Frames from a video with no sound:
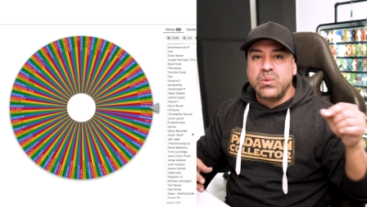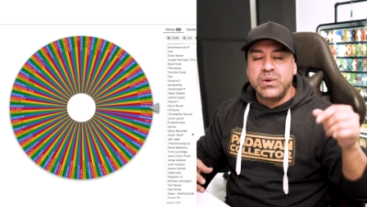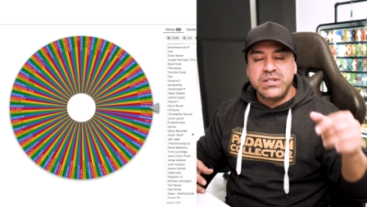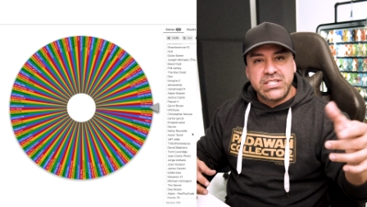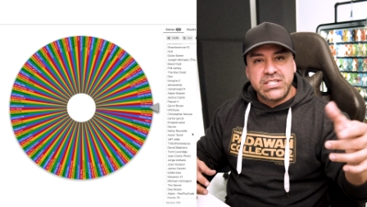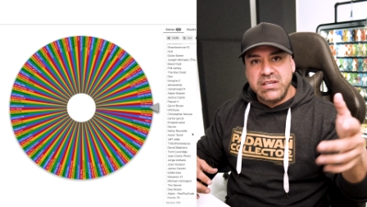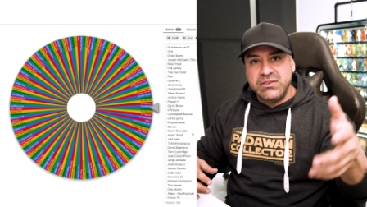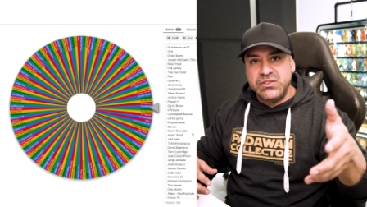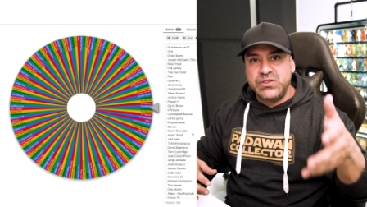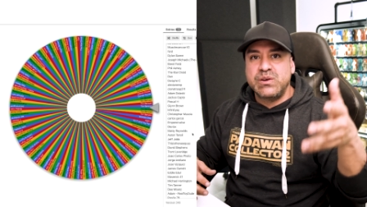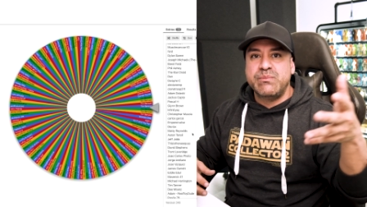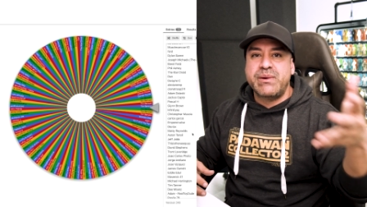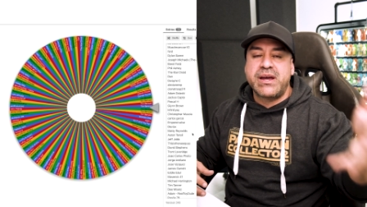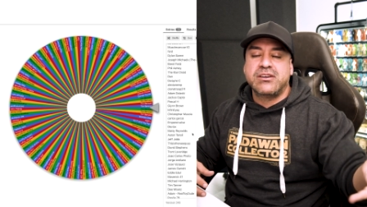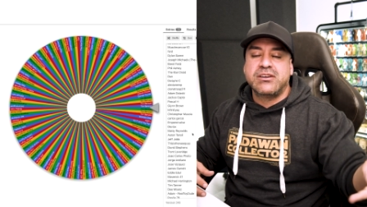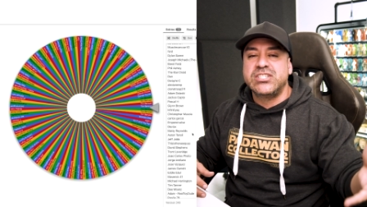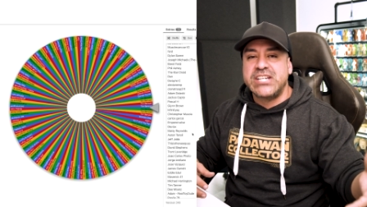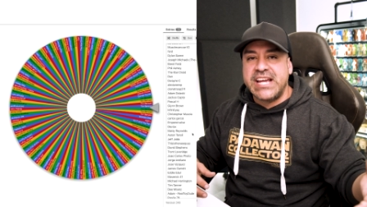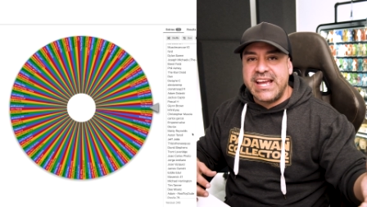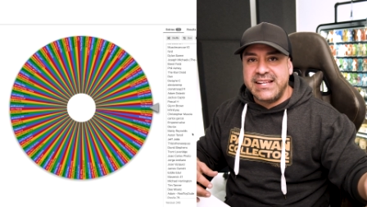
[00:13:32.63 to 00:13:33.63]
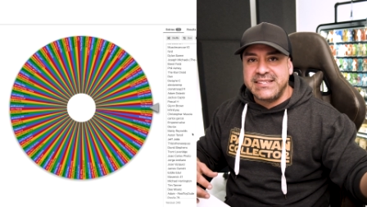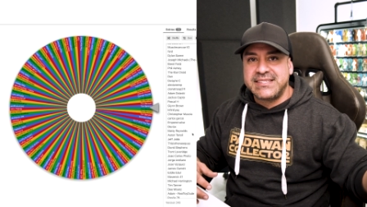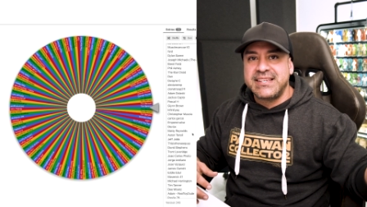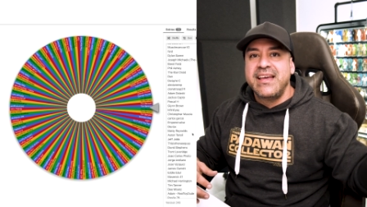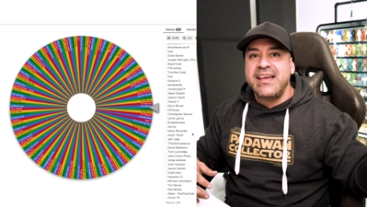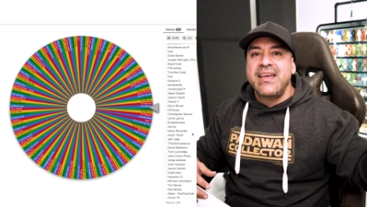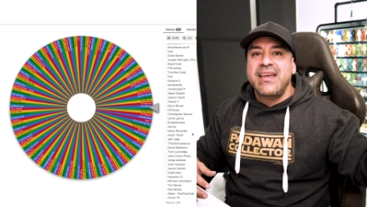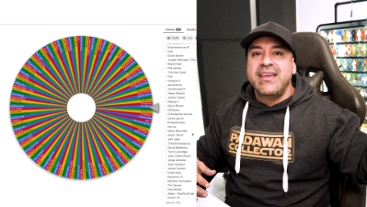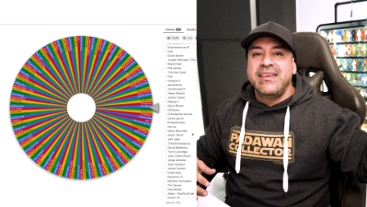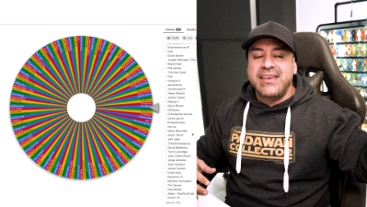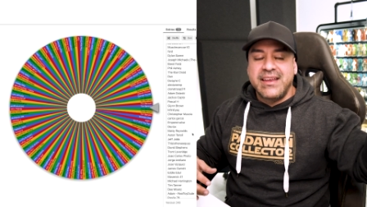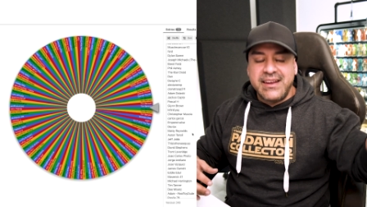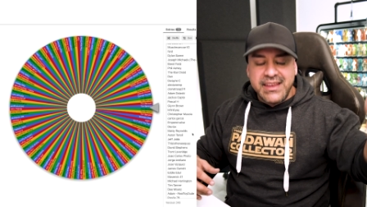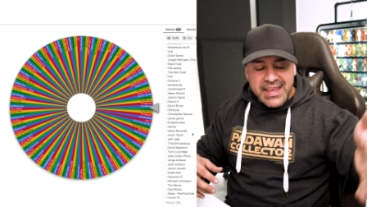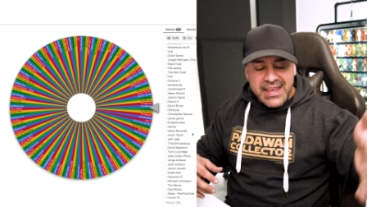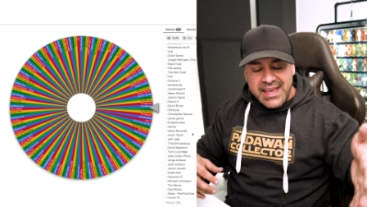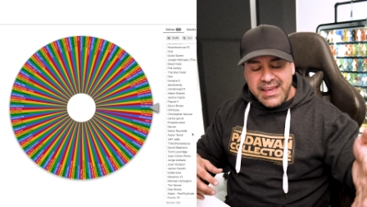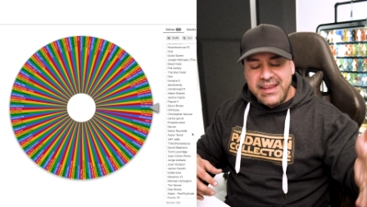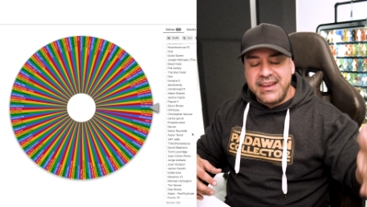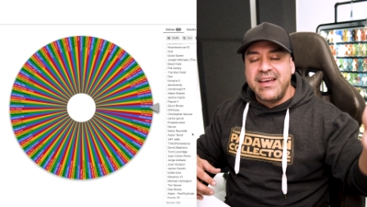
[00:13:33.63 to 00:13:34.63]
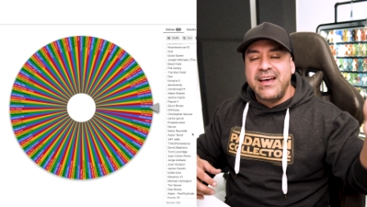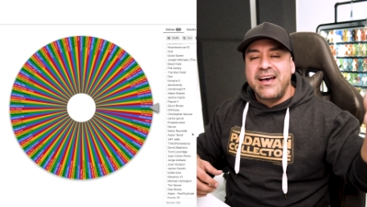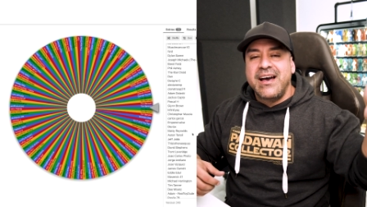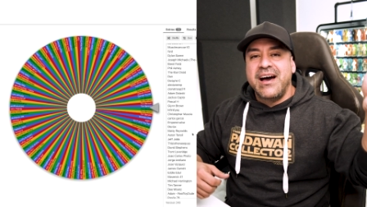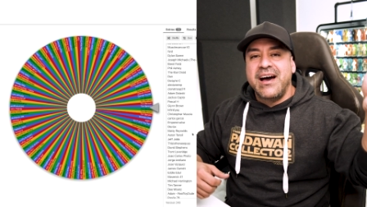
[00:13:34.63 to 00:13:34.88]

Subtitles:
which gives you a better chance. Yet again,